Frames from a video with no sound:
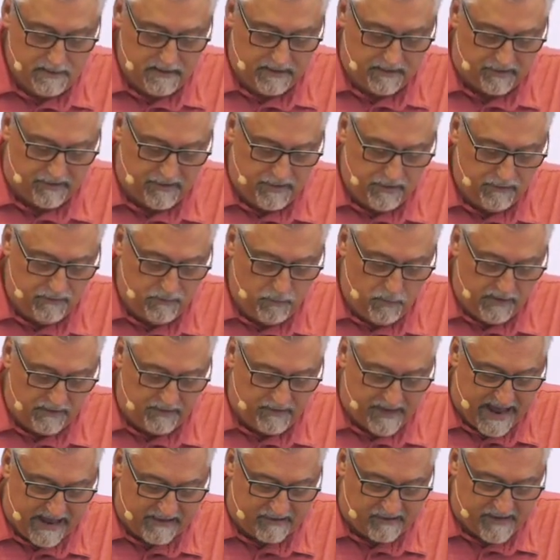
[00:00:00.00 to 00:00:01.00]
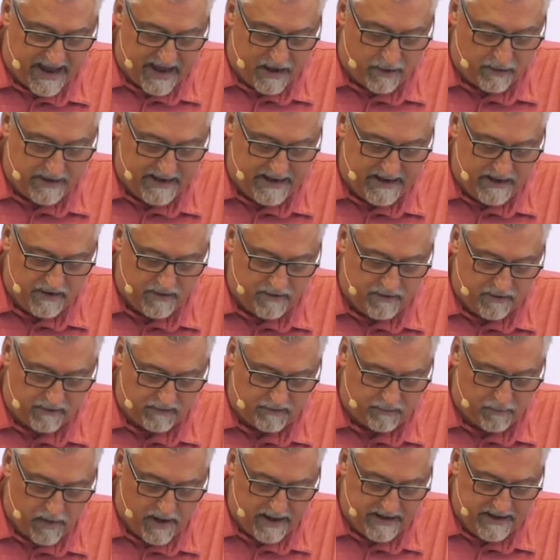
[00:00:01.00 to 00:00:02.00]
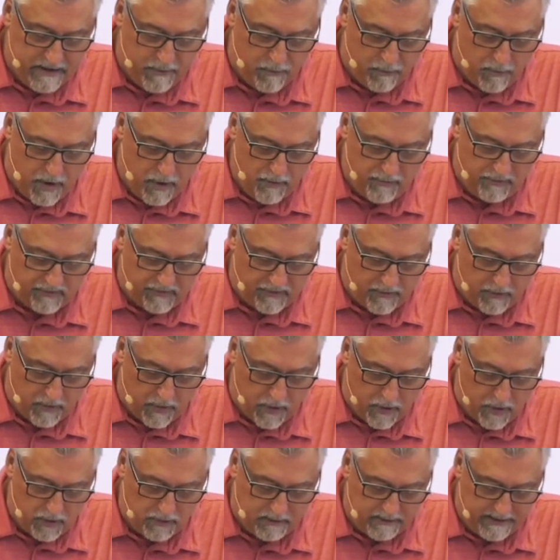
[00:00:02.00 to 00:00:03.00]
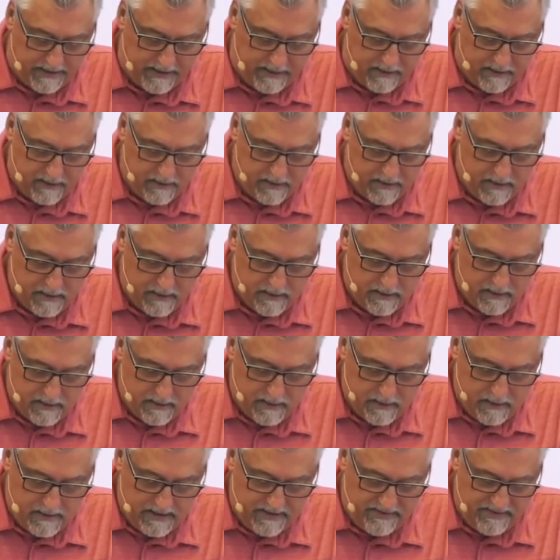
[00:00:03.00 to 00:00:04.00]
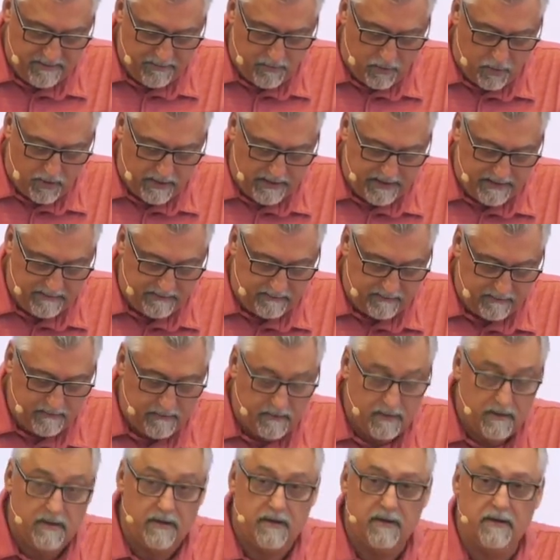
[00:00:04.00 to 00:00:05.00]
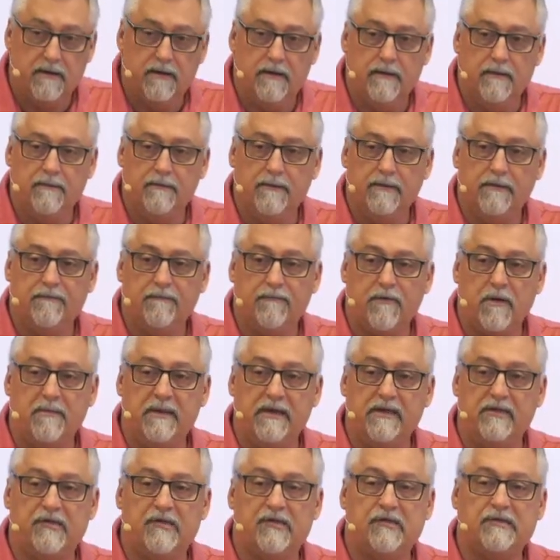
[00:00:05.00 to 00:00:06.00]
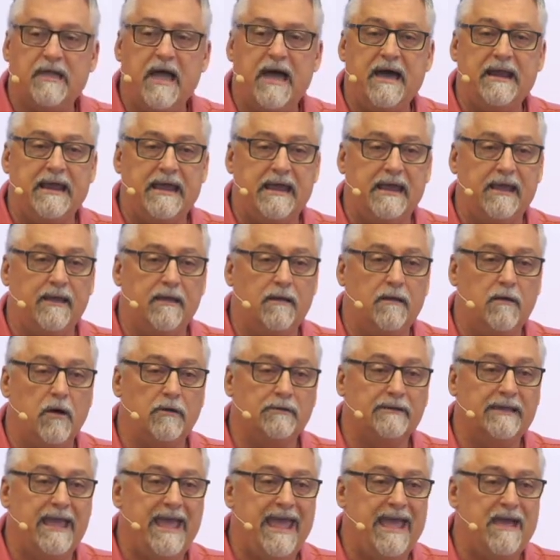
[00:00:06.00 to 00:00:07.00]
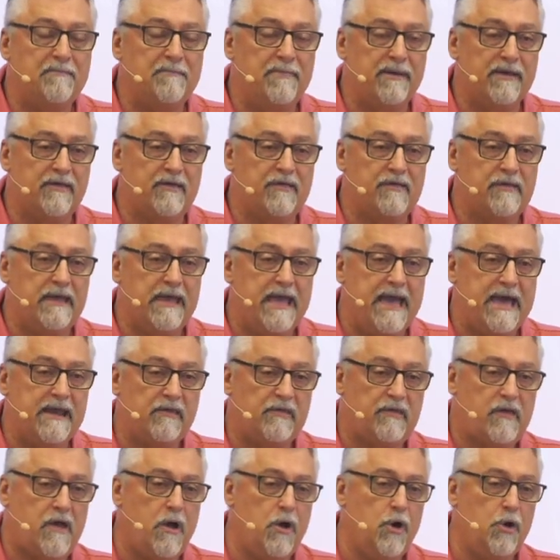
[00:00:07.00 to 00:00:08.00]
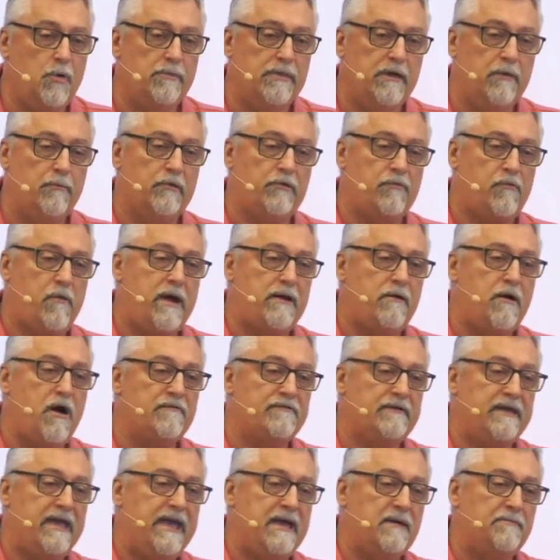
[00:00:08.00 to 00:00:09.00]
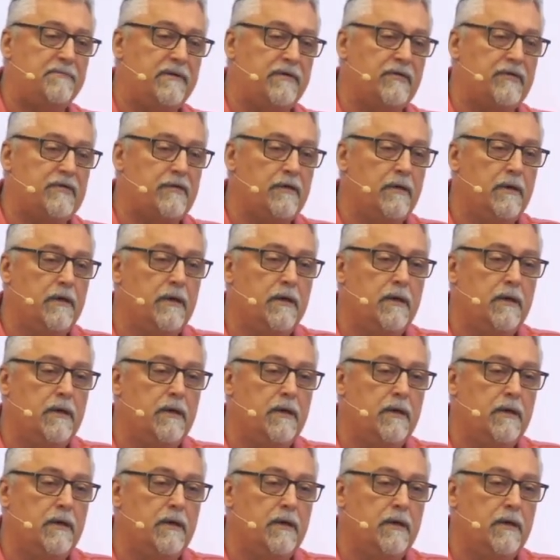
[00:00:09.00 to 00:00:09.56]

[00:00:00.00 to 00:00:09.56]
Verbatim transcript: A student once asked Howard Hendricks why he rose so early in the morning from his study on campus. He had his home that was right off campus.